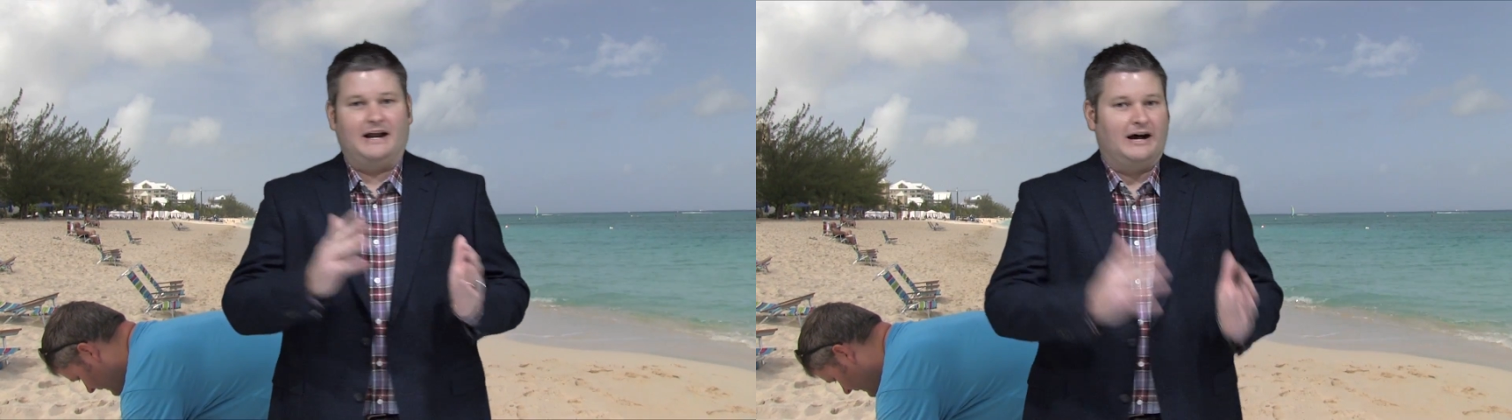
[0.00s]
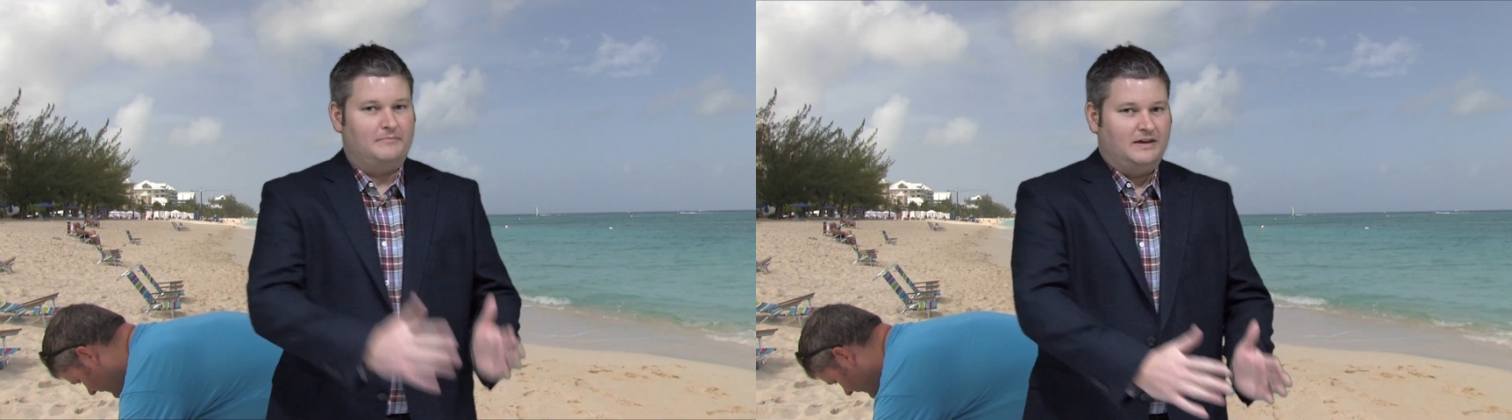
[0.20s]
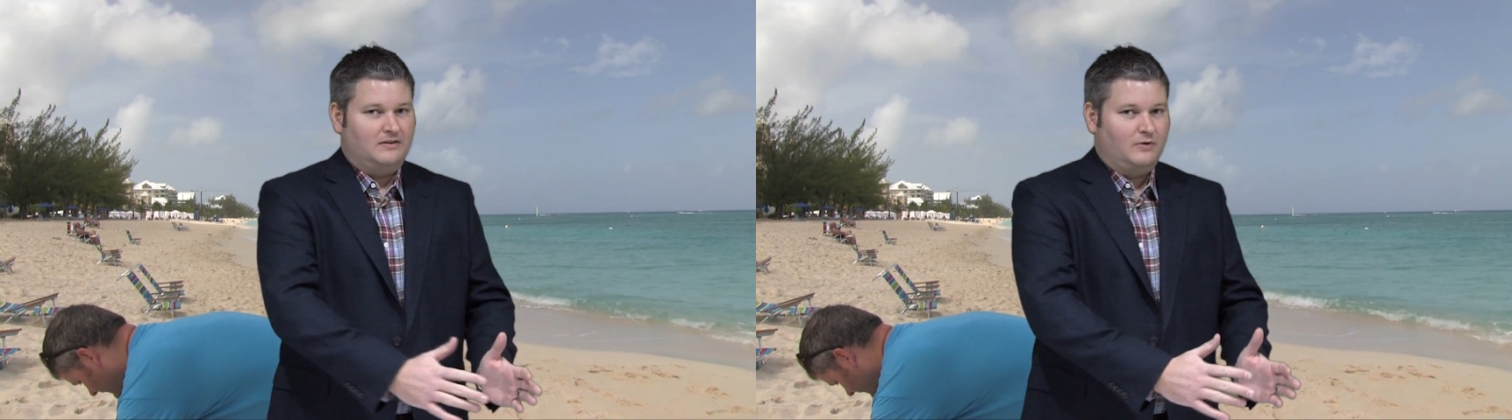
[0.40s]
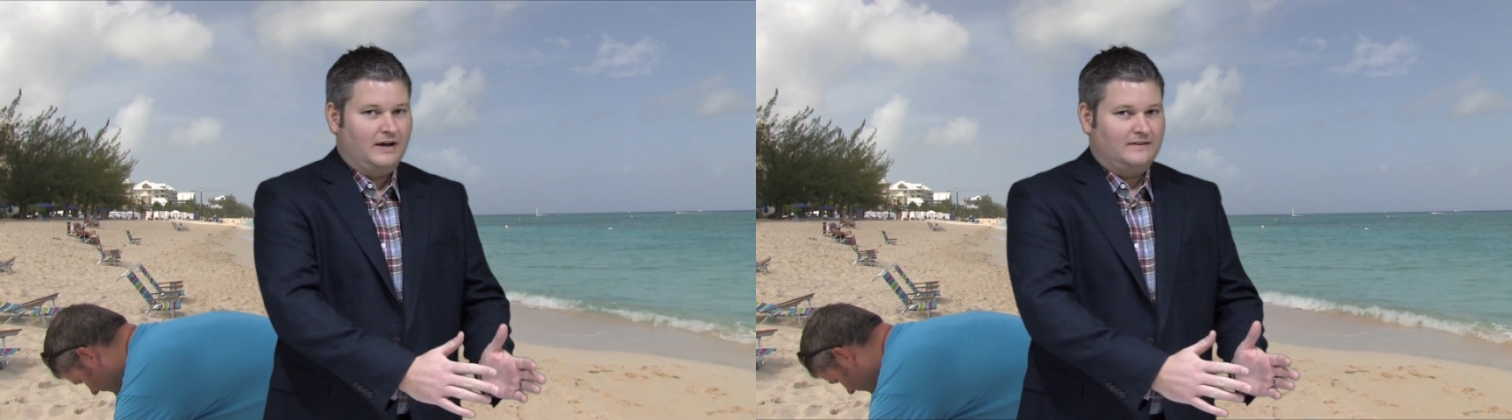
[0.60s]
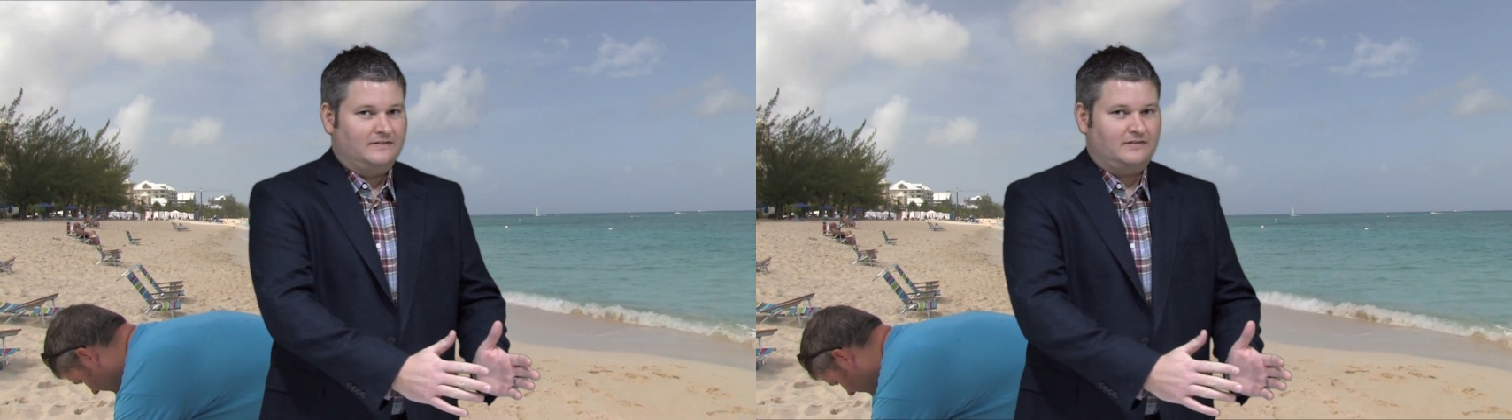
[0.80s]
not be the
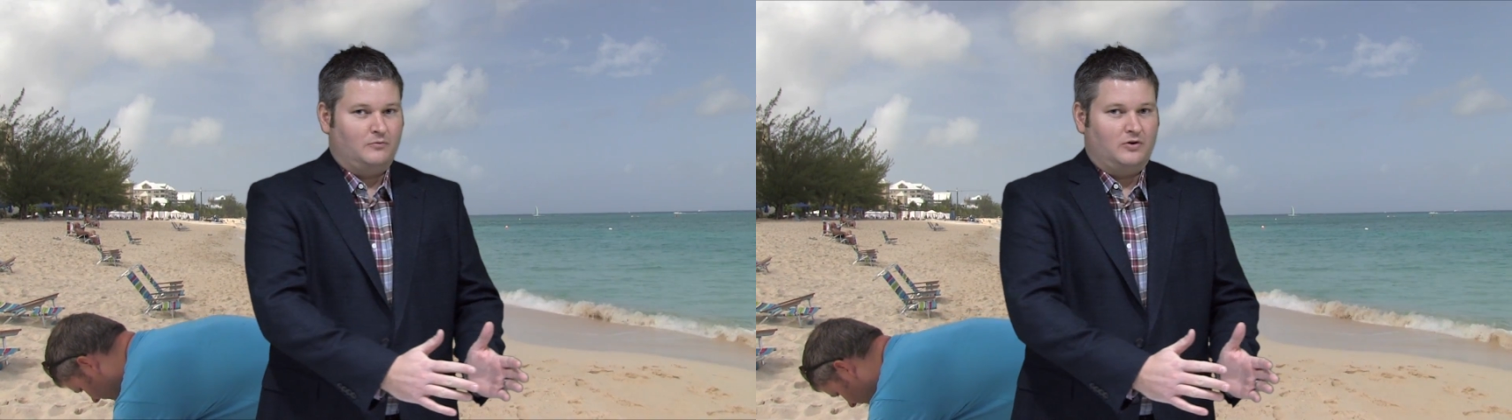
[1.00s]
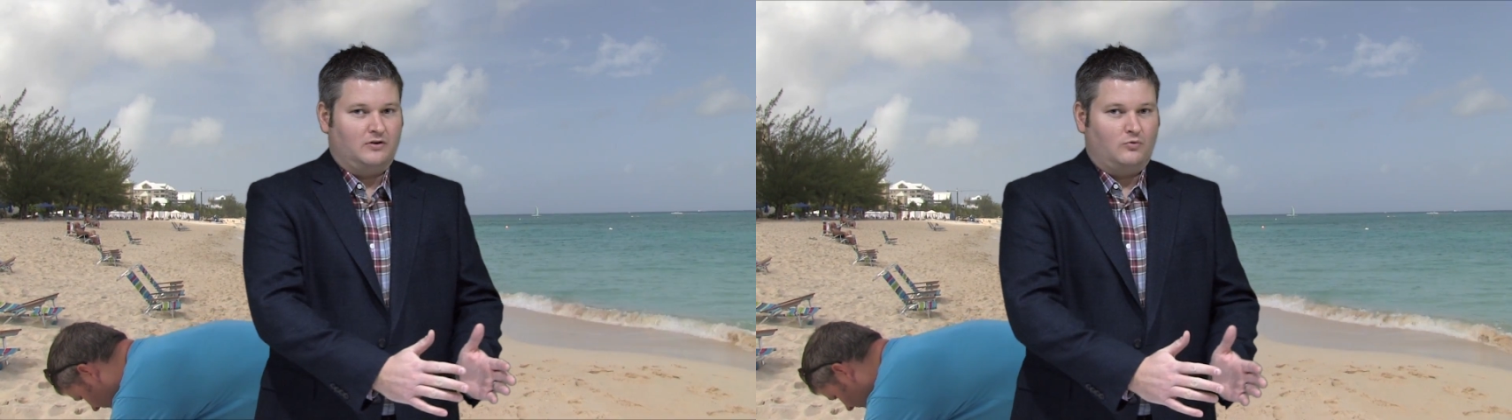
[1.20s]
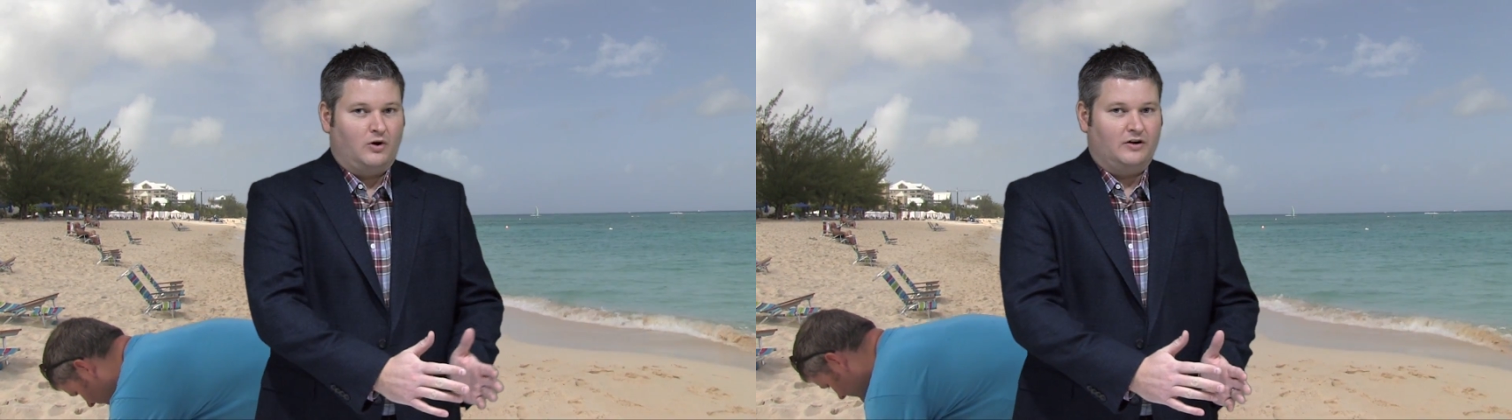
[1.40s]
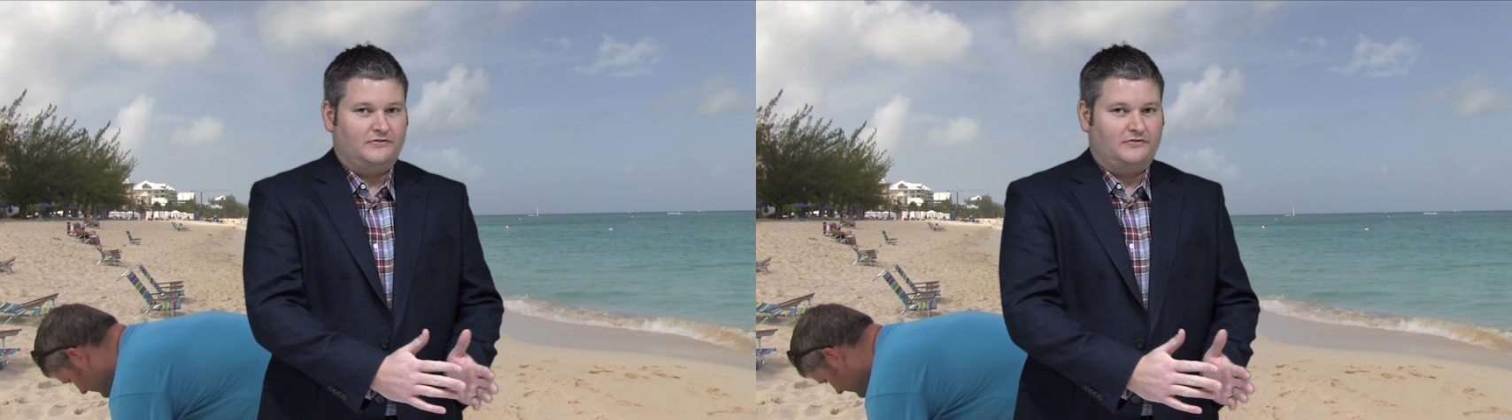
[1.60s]
way that someone